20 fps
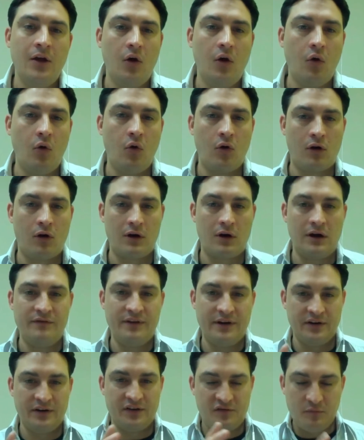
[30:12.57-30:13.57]
or a
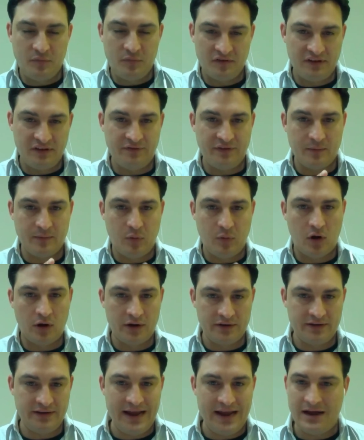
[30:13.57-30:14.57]
very specific
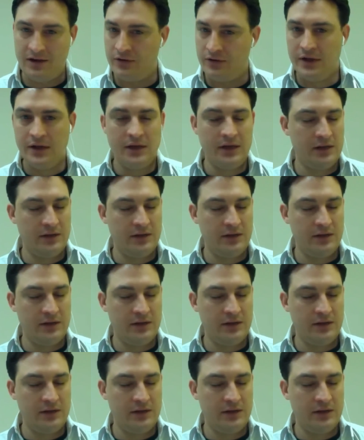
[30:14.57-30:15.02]
part of town.